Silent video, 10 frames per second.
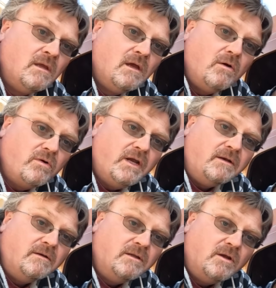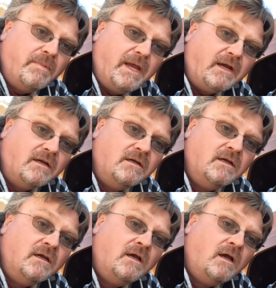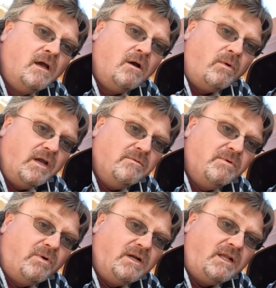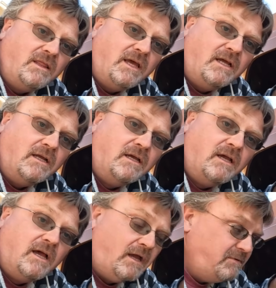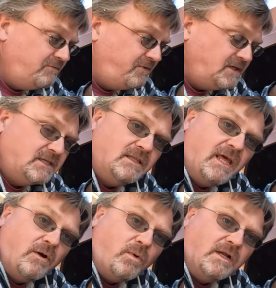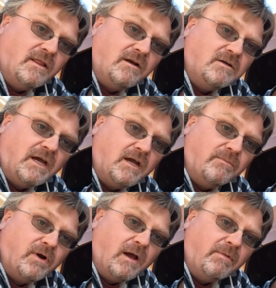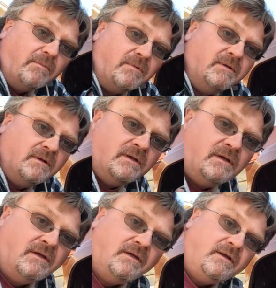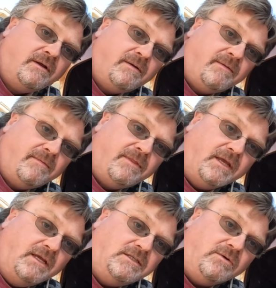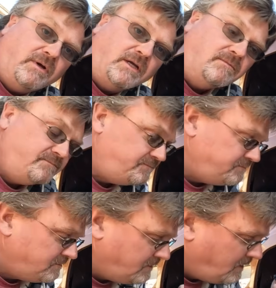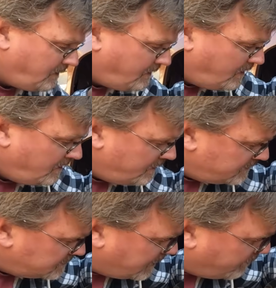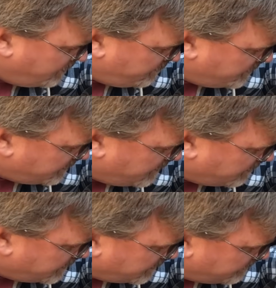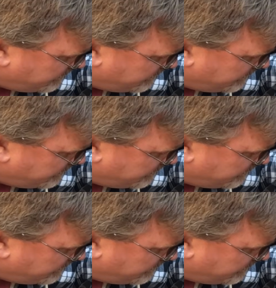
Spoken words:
Oh great, you're back. While you've been watching that, I've been fixing that white letter tire problem. The easy way. So it's got one more to go here.